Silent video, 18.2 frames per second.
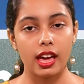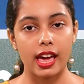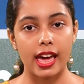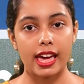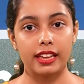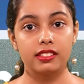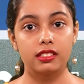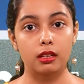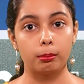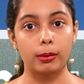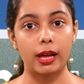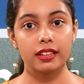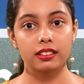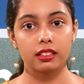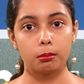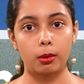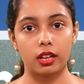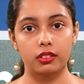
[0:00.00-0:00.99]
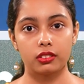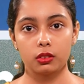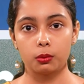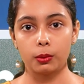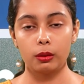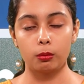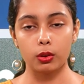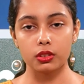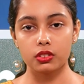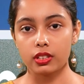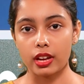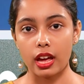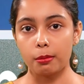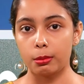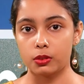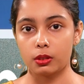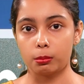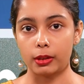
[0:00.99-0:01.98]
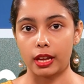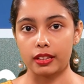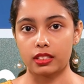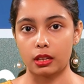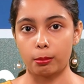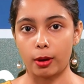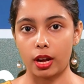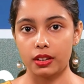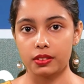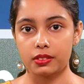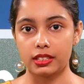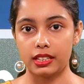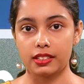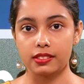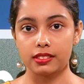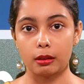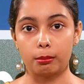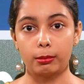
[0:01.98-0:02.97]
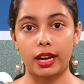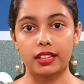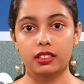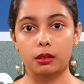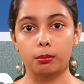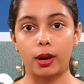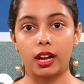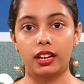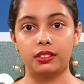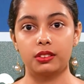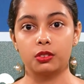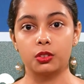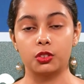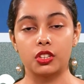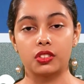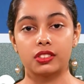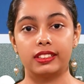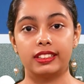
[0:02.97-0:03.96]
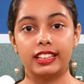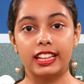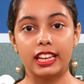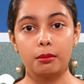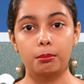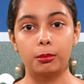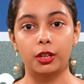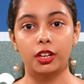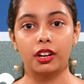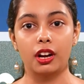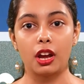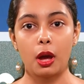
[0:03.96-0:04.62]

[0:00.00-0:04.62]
And supply-side policies, well, what type of supply-side policies? Supply-side policies such as labor